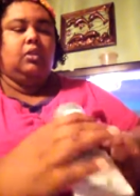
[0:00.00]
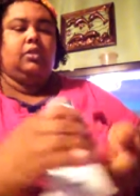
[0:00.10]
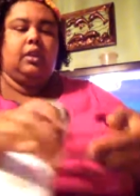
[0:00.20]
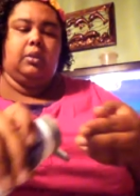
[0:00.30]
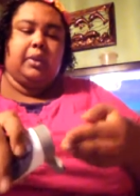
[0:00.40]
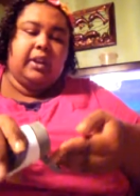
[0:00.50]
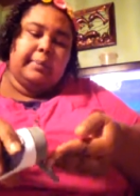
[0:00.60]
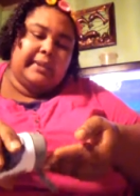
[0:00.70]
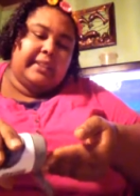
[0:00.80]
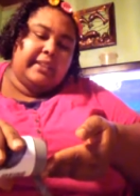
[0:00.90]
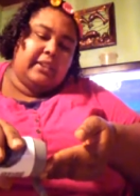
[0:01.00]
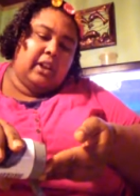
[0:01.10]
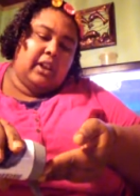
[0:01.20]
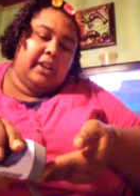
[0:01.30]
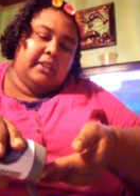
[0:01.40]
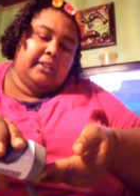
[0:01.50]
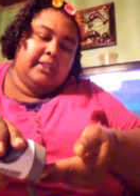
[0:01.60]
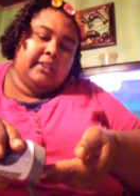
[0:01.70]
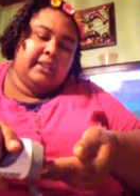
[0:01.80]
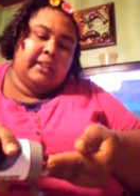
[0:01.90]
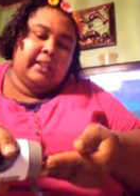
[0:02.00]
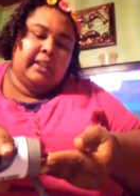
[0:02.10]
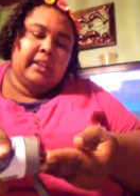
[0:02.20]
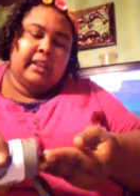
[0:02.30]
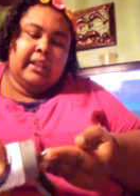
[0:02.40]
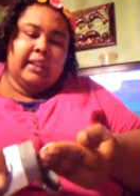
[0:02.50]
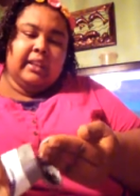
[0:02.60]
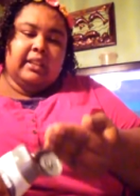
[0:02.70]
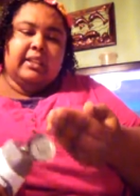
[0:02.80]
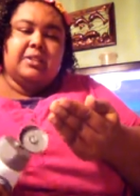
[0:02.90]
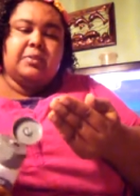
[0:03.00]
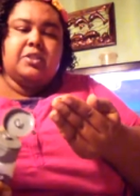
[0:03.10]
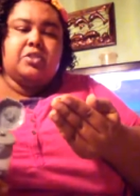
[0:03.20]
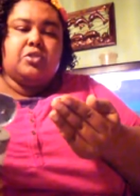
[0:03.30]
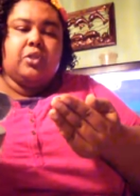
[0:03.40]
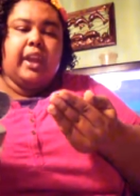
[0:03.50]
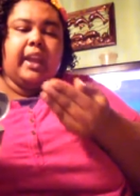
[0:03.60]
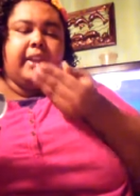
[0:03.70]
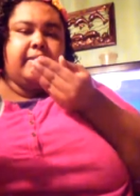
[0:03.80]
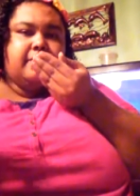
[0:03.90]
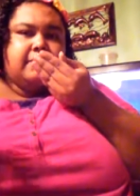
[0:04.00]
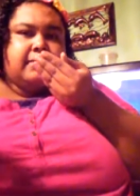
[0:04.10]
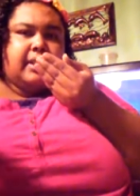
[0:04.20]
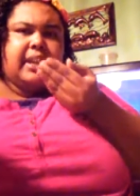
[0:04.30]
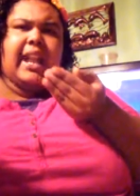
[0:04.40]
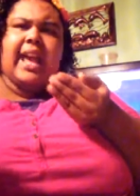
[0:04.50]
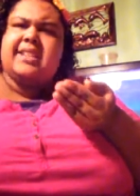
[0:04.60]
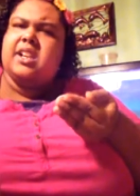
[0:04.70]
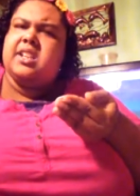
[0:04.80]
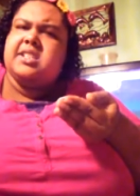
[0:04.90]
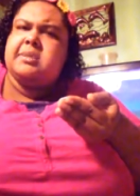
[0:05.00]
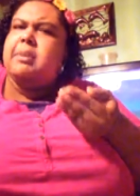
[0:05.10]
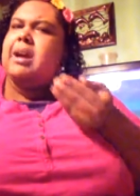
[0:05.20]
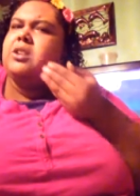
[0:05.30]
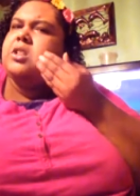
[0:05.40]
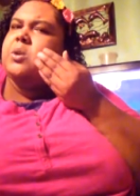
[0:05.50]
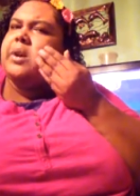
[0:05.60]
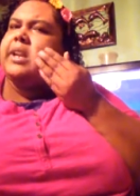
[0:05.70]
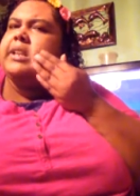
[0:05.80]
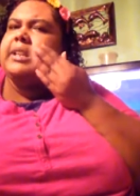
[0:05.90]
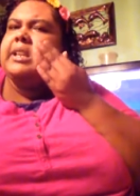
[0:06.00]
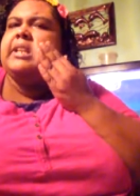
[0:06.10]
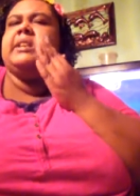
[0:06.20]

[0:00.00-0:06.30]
So we're going to put this on. This one's gray. And it has a good smell to it.